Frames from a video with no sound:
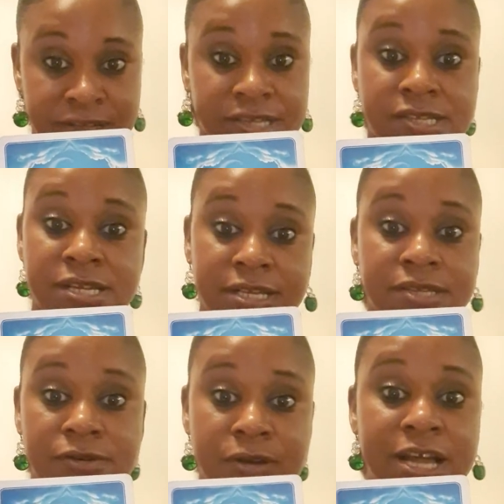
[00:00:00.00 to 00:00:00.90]
These
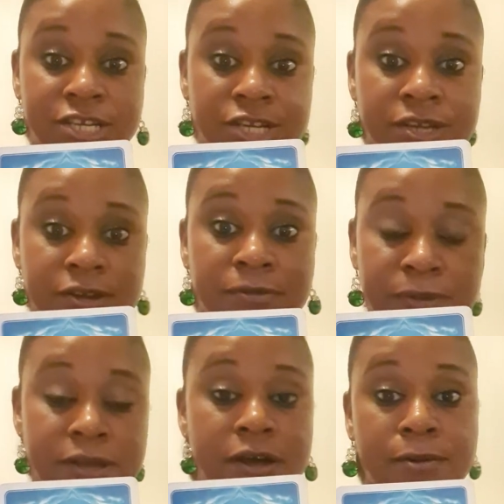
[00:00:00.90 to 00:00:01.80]
things are actually going to
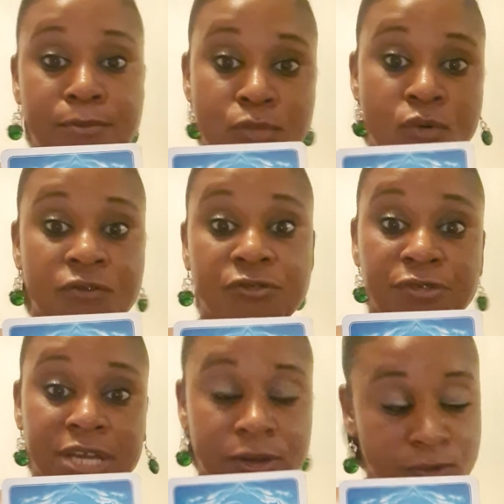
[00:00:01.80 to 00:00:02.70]
become more
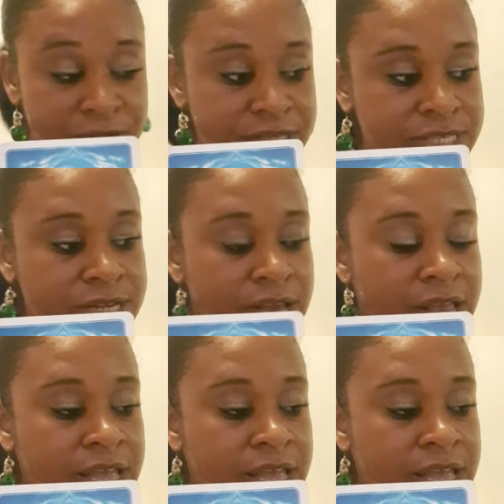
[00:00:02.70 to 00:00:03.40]
frequent.